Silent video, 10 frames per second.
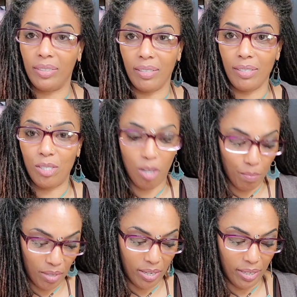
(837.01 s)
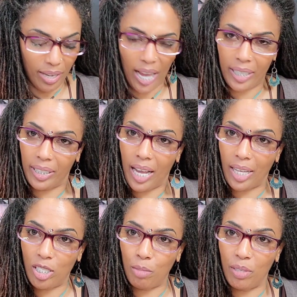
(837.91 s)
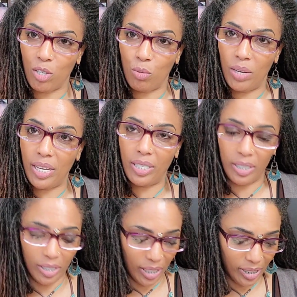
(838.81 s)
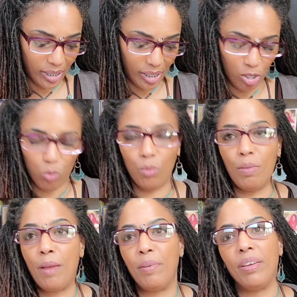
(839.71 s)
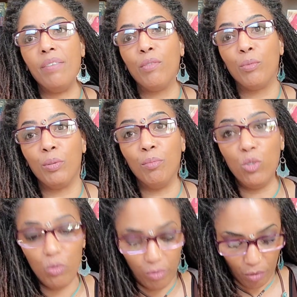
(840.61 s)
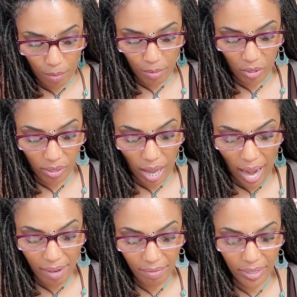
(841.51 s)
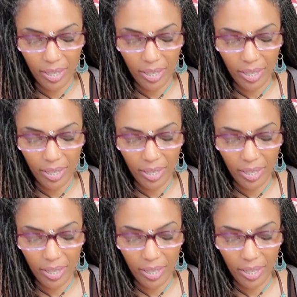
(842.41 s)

It's something that likely has to be tweaked, adjusted, or maybe even removed from your life